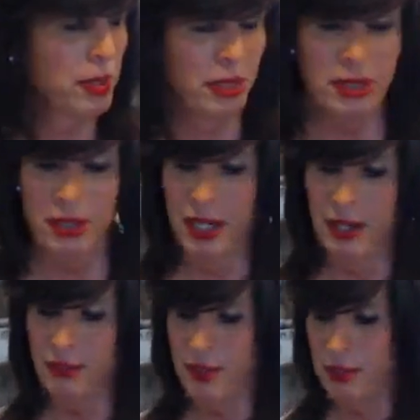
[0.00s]
and
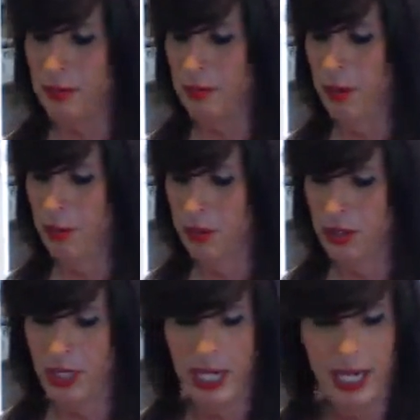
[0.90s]
stuff and
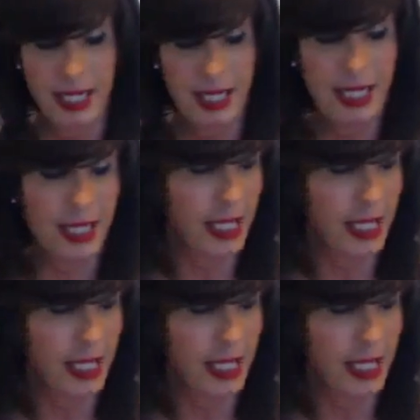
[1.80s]
moonshining